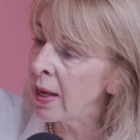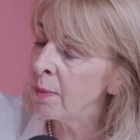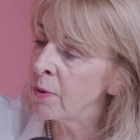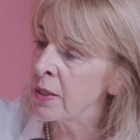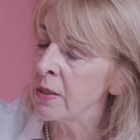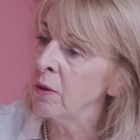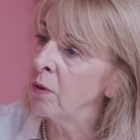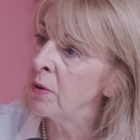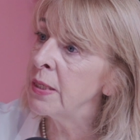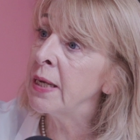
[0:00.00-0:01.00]
able
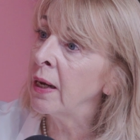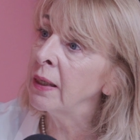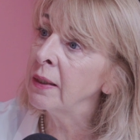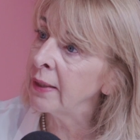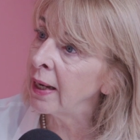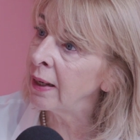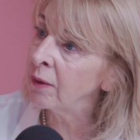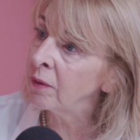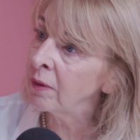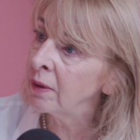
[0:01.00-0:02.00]
to dial
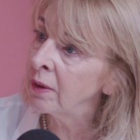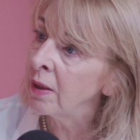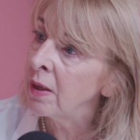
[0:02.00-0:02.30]
down